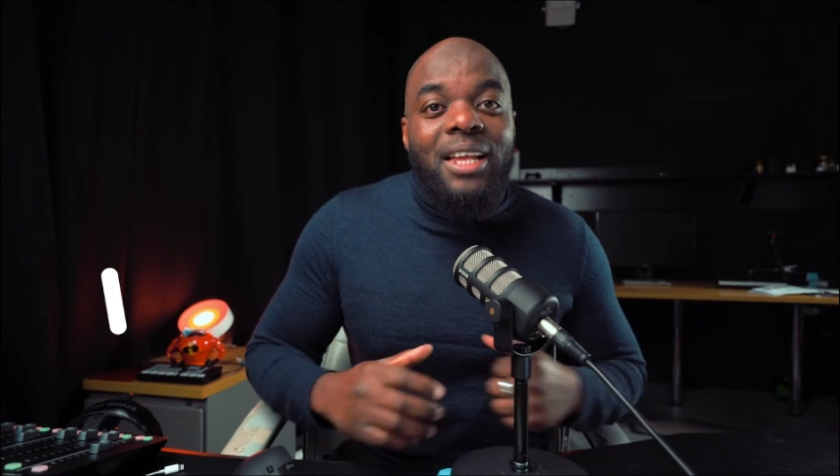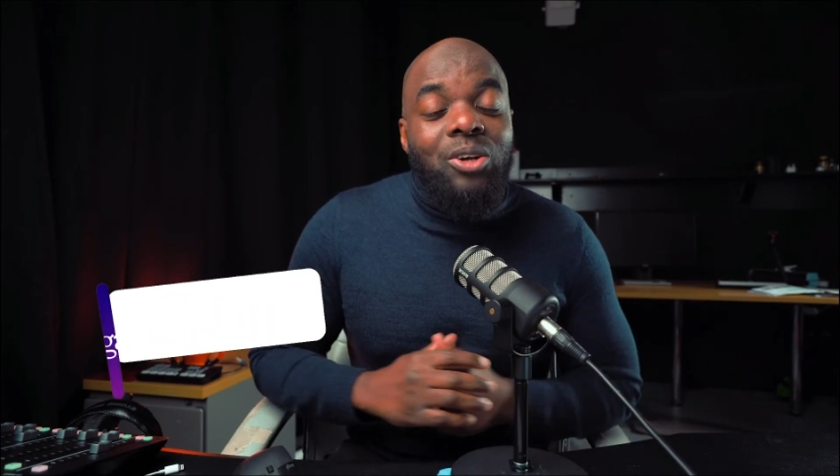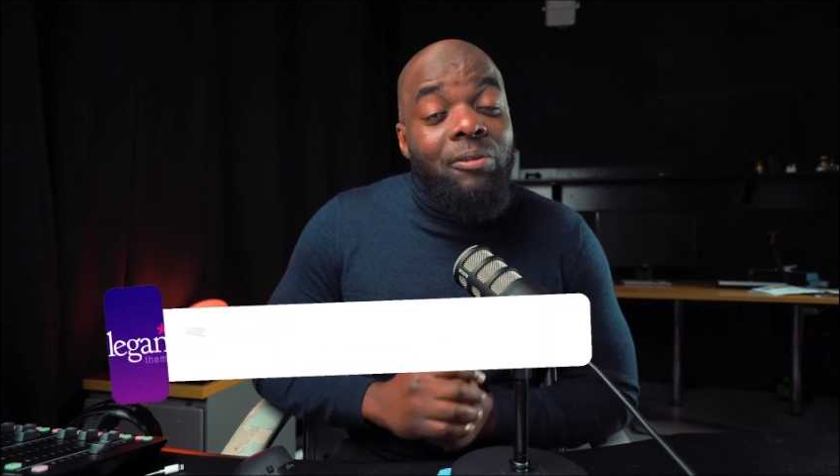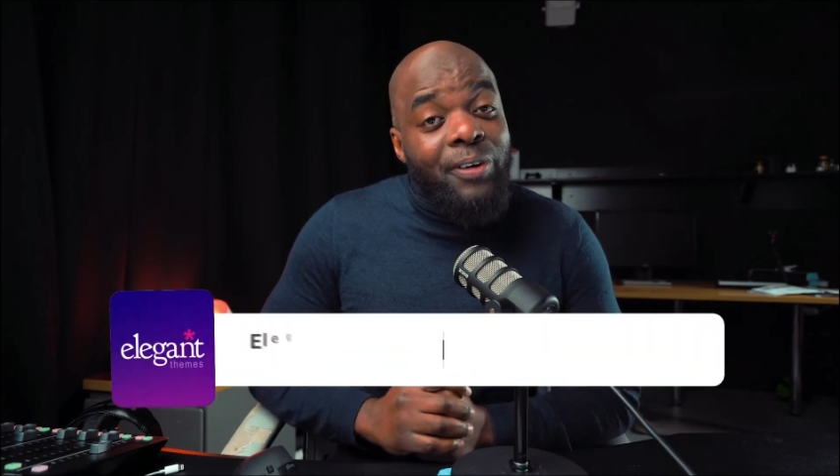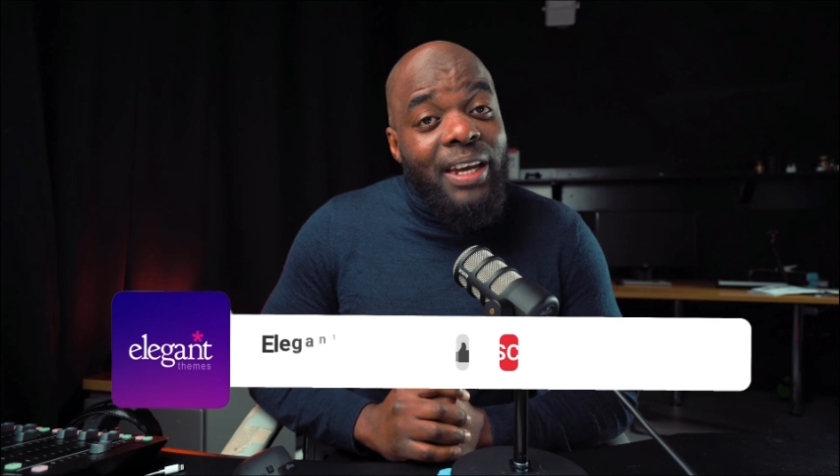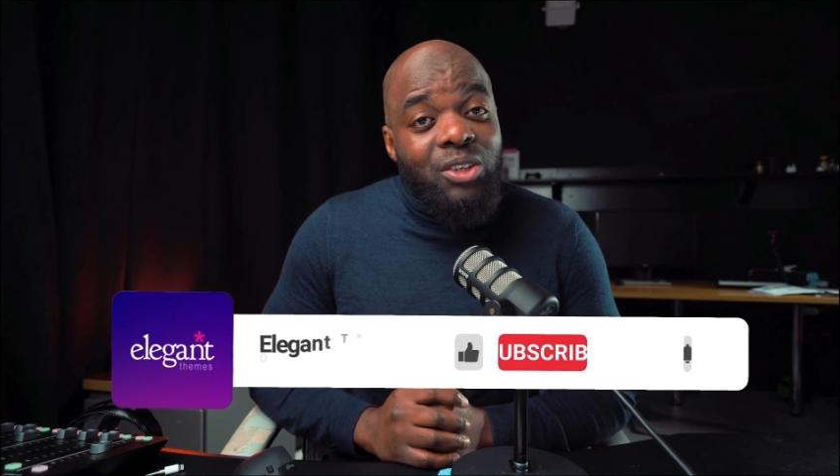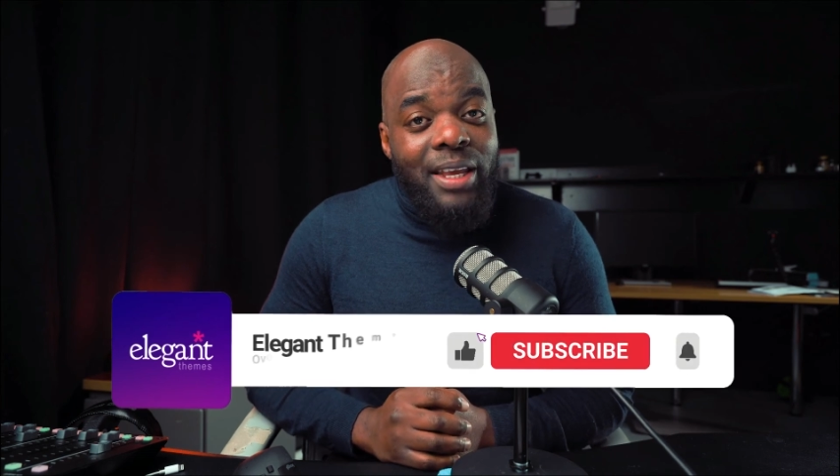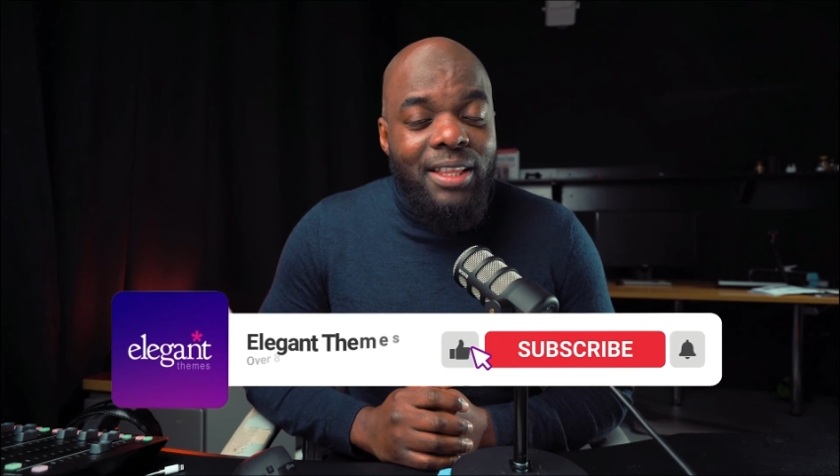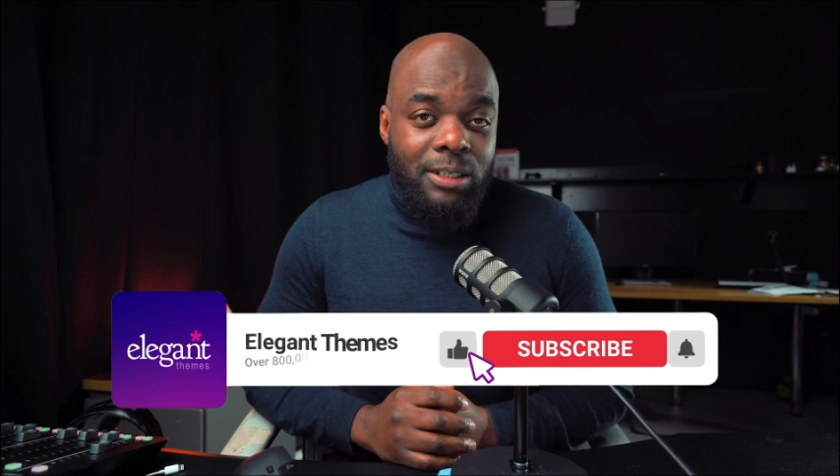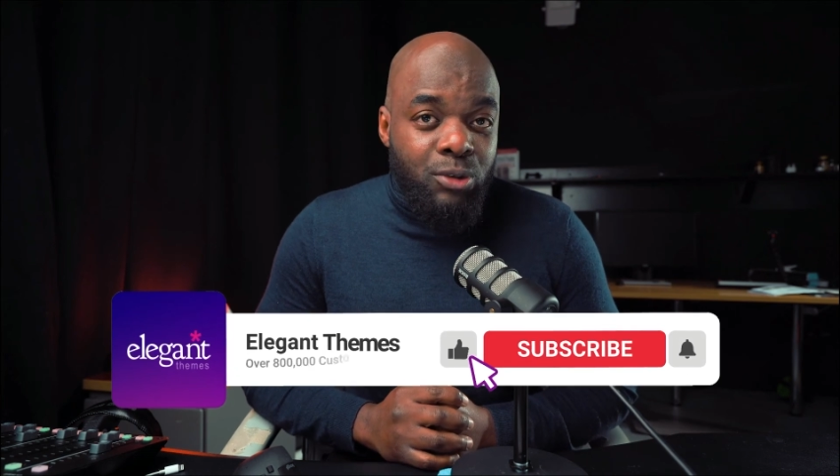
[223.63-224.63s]
and don't forget to
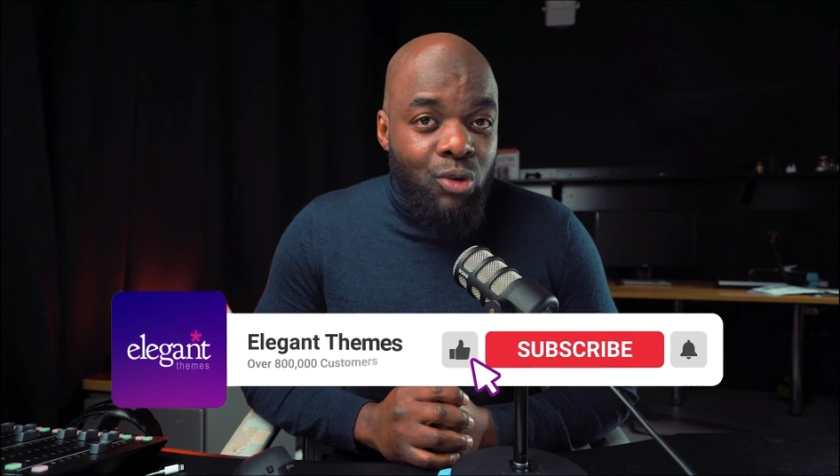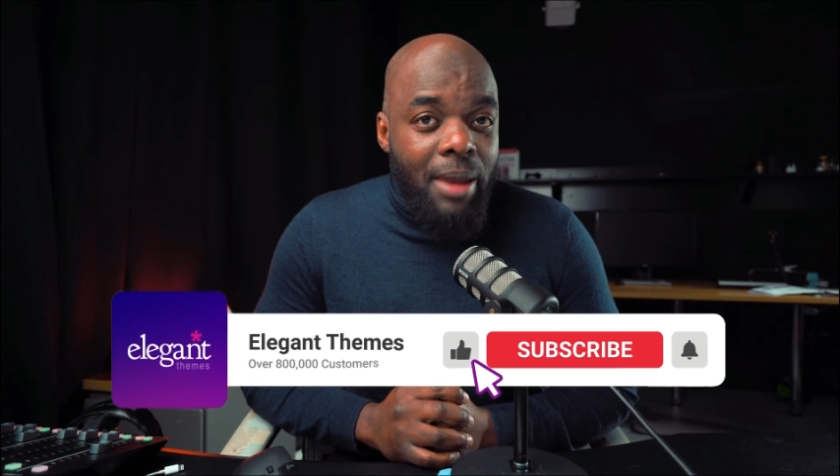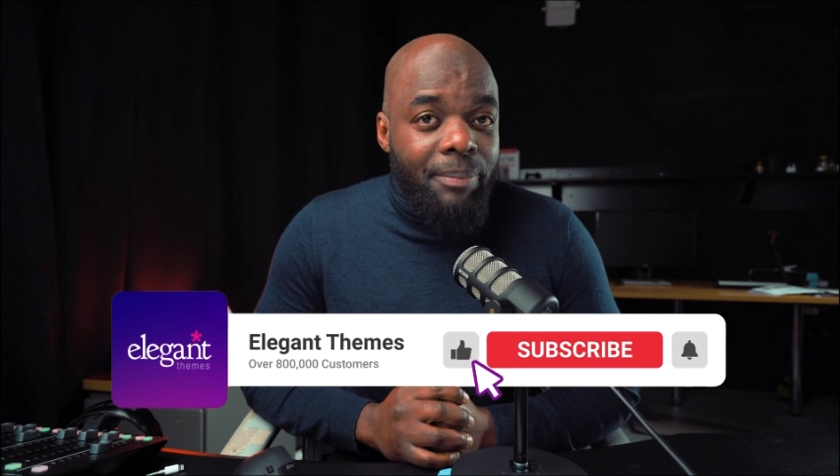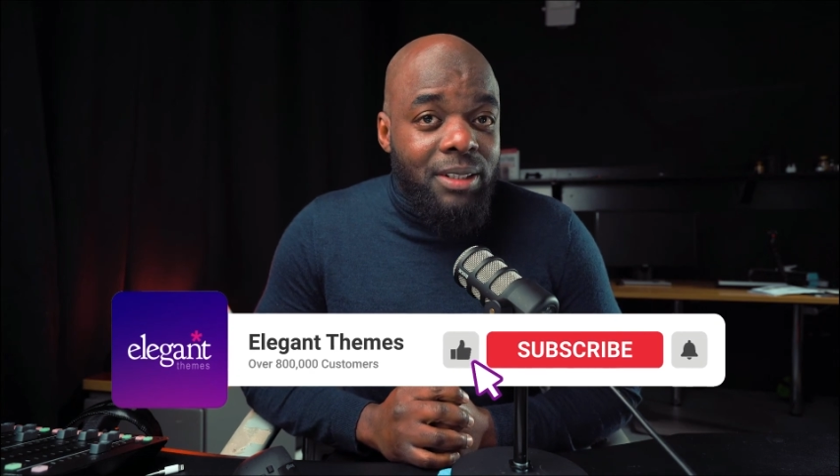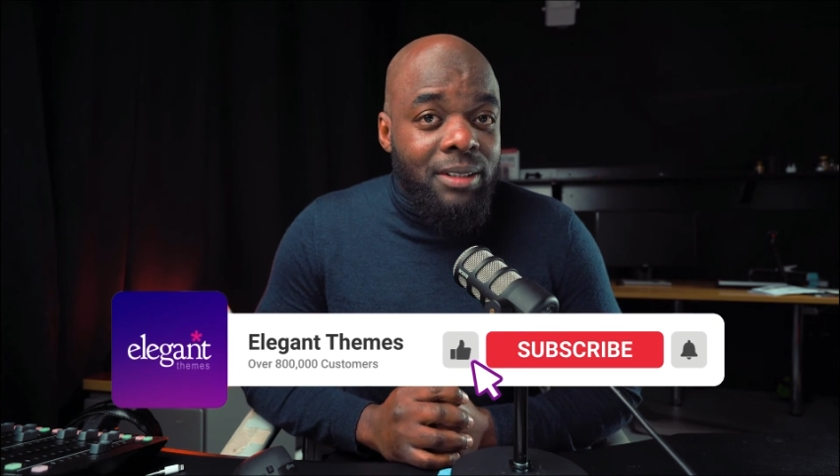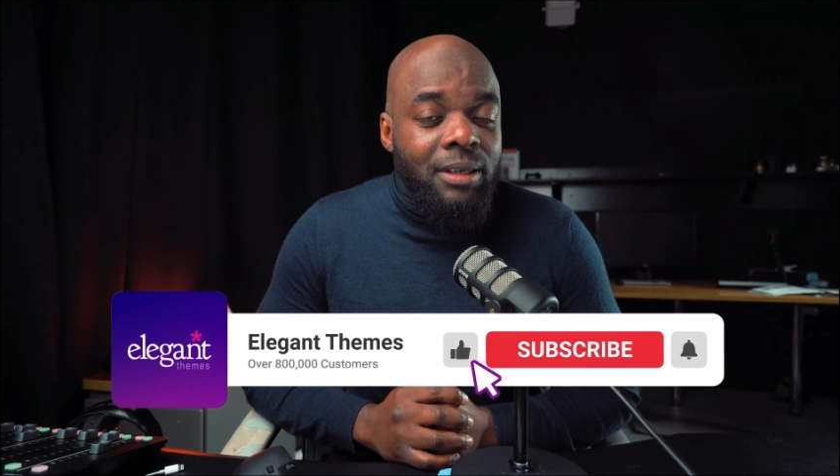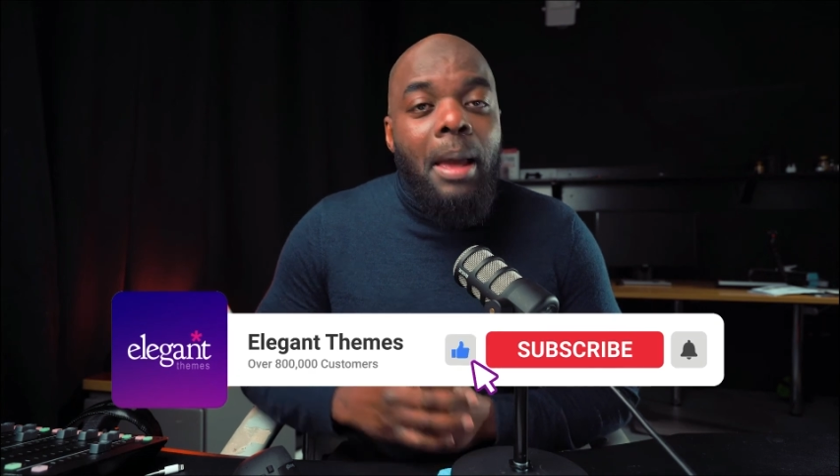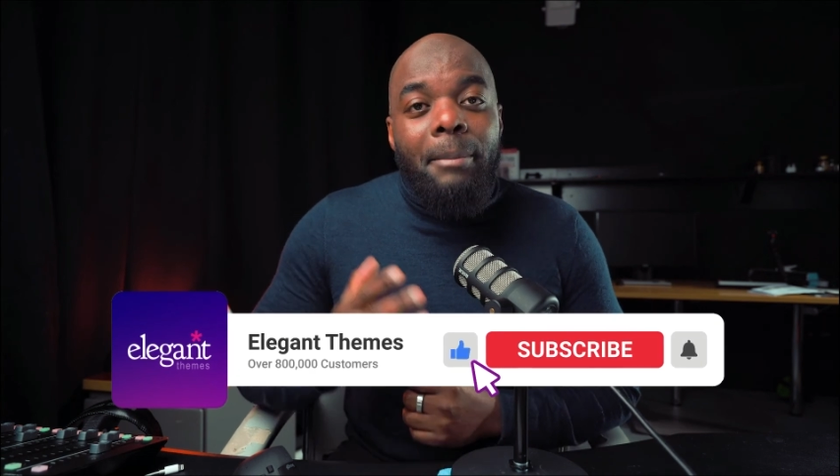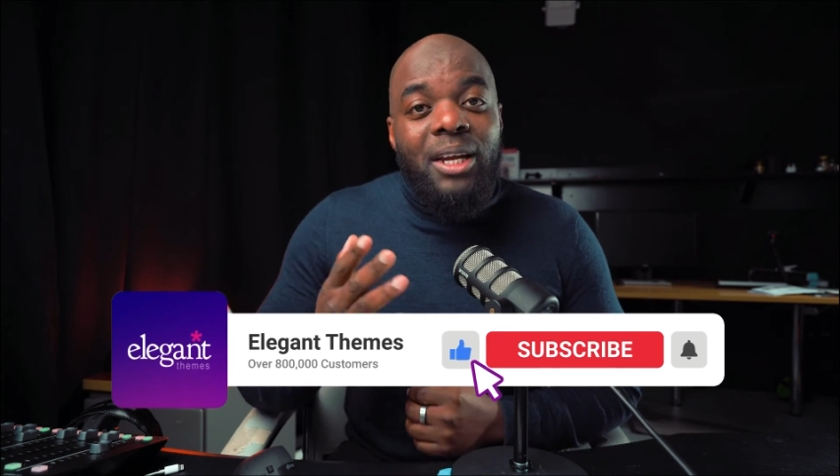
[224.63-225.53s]
hit the subscribe button.